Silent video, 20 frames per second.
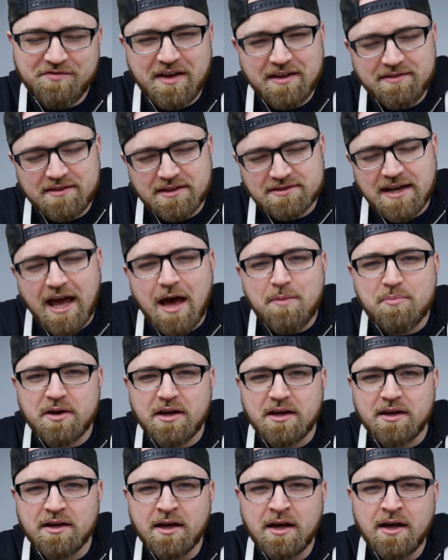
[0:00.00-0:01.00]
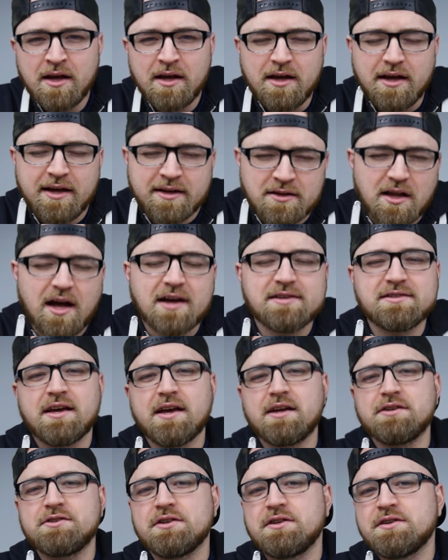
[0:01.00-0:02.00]
event that's happening in Los
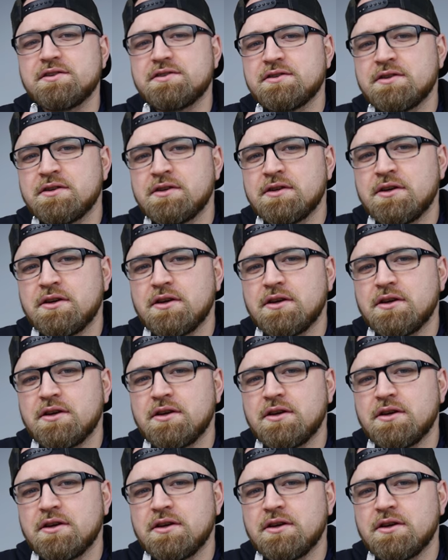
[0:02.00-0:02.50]
Angeles